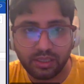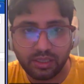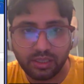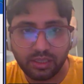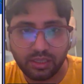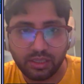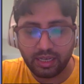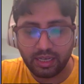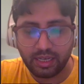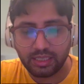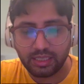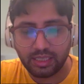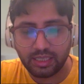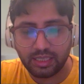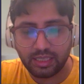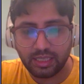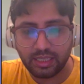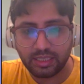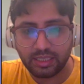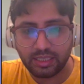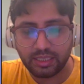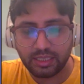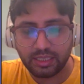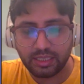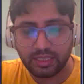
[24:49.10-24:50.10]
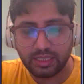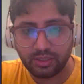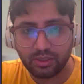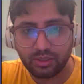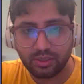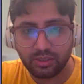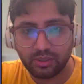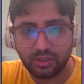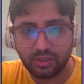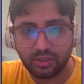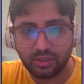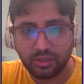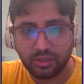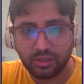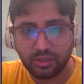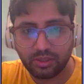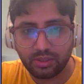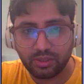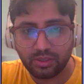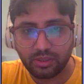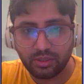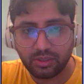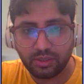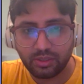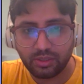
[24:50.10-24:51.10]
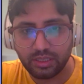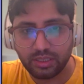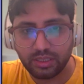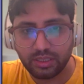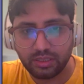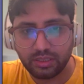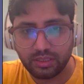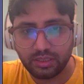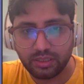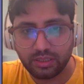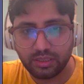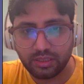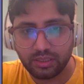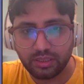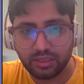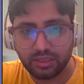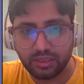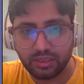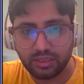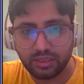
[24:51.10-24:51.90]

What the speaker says: I can select cost.